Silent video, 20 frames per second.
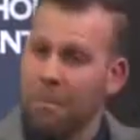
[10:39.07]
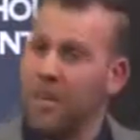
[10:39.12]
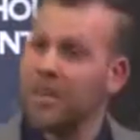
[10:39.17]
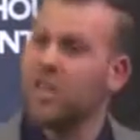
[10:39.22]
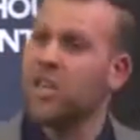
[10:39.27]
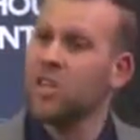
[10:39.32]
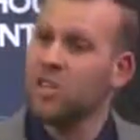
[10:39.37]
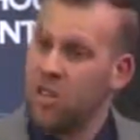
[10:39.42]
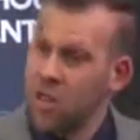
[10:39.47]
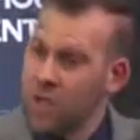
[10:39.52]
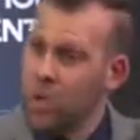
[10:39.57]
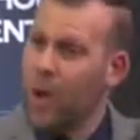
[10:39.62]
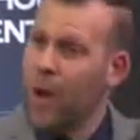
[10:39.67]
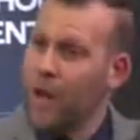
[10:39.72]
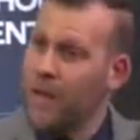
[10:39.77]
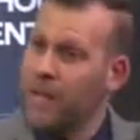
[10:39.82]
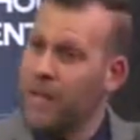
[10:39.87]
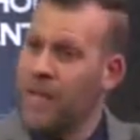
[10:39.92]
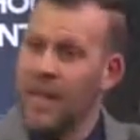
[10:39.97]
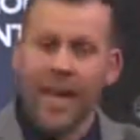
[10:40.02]
but to do
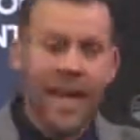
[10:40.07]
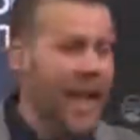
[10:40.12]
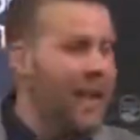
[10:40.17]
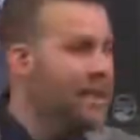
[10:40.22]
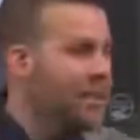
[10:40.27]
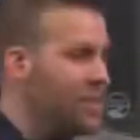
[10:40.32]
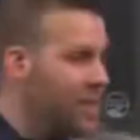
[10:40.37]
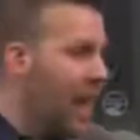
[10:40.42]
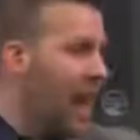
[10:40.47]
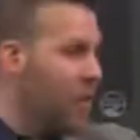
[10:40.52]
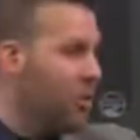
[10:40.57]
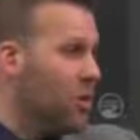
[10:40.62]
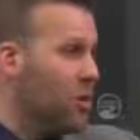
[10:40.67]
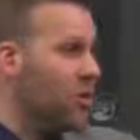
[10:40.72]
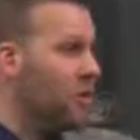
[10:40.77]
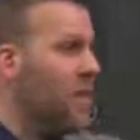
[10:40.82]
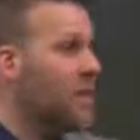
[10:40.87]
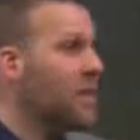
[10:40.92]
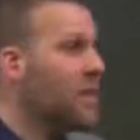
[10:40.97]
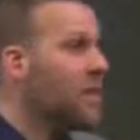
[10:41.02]
it. And Samuel
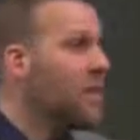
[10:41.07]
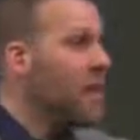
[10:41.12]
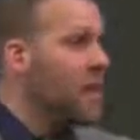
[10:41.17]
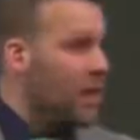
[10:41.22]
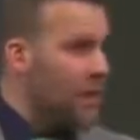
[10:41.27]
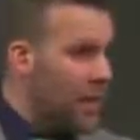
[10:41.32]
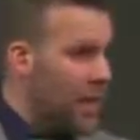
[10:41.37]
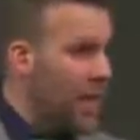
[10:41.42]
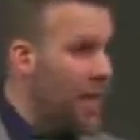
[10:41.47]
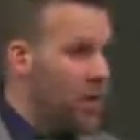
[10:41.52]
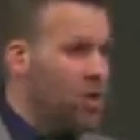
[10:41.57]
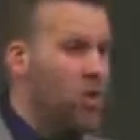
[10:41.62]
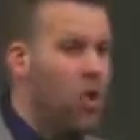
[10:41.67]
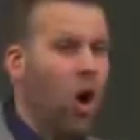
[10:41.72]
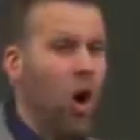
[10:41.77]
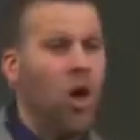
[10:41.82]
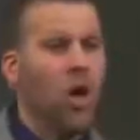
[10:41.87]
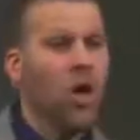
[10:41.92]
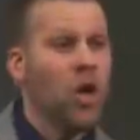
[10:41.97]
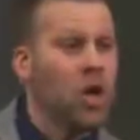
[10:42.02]
says, King
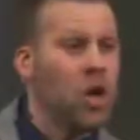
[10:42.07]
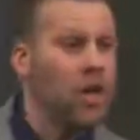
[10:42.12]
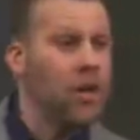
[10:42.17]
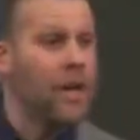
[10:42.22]
Saul, you